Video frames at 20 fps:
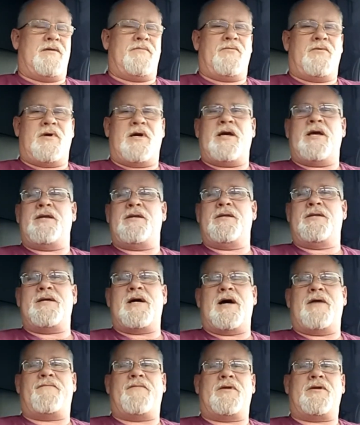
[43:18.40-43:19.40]
where I had to
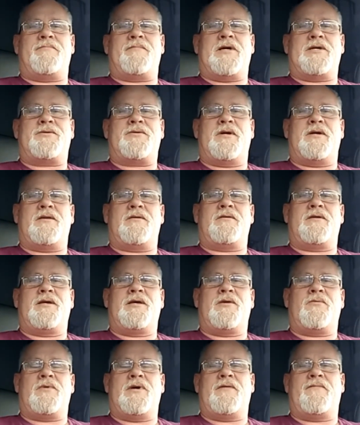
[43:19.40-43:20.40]
dive under my trailer to
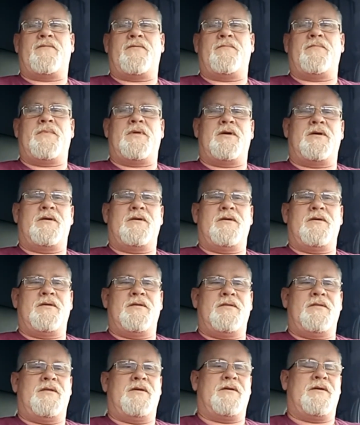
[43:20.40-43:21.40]
get away from
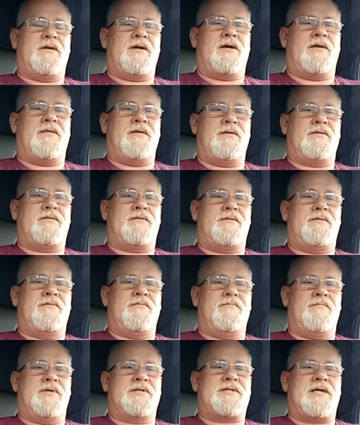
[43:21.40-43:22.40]
the guy that
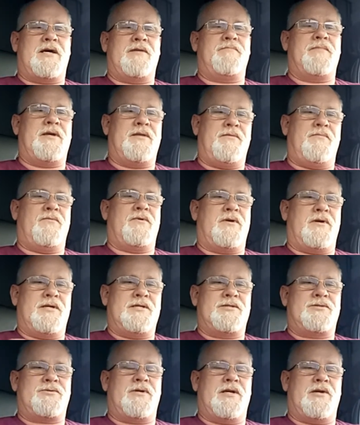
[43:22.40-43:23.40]
beside me, where
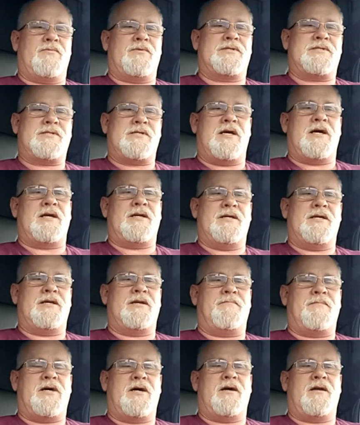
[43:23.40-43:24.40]
his trailer was sliding
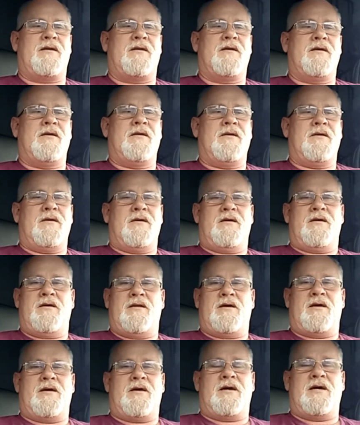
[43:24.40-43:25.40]
into mine,
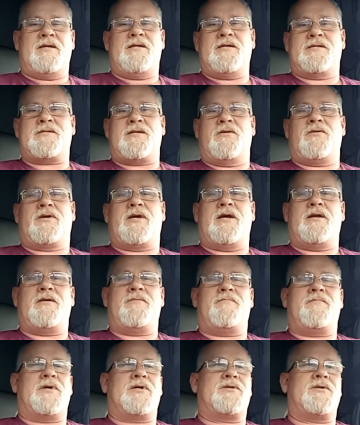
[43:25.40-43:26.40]
and I
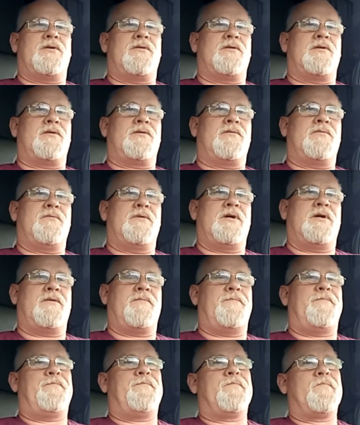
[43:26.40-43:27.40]
dislocated my shoulder.
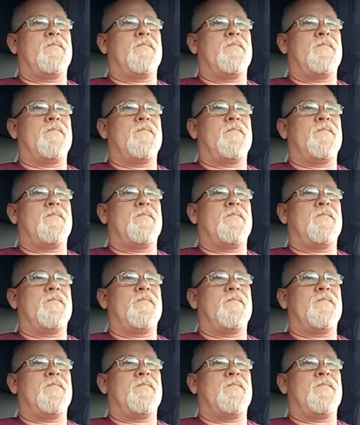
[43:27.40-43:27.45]
Well,